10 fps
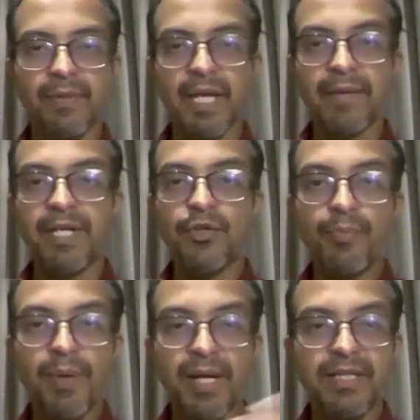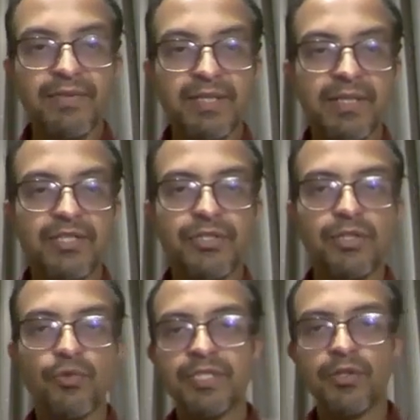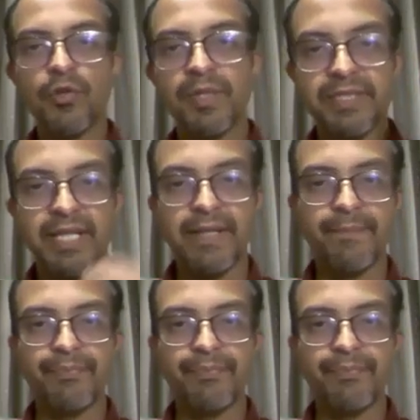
I may need to partner with industry who has a global scale.